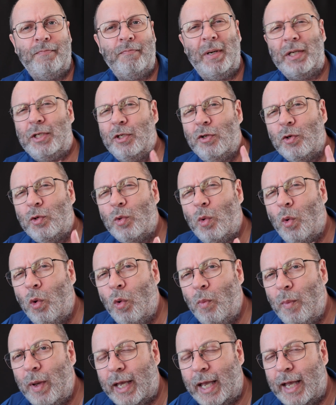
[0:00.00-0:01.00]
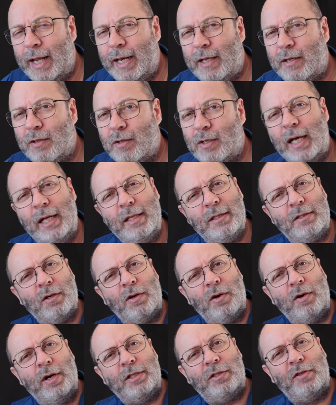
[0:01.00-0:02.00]
But not all mechanical guns
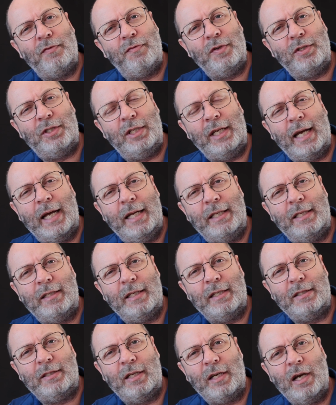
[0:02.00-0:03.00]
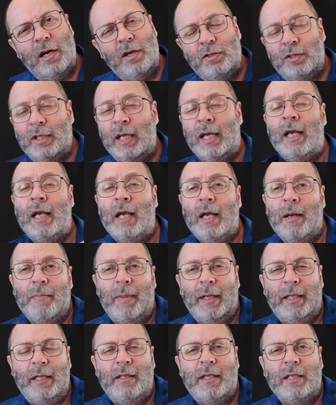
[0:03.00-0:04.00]
are as sophisticated as the Ghost,
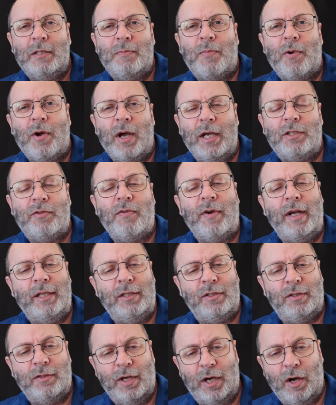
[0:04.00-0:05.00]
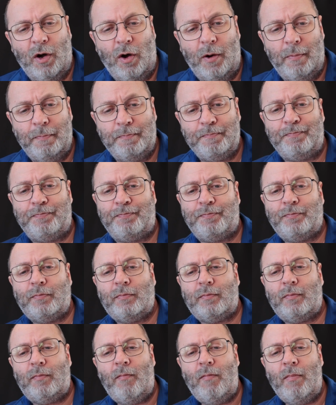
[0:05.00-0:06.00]
but in this price range, they are.
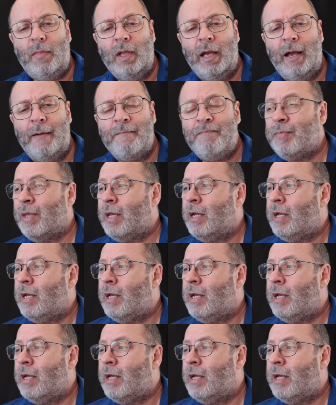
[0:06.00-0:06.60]
Okay.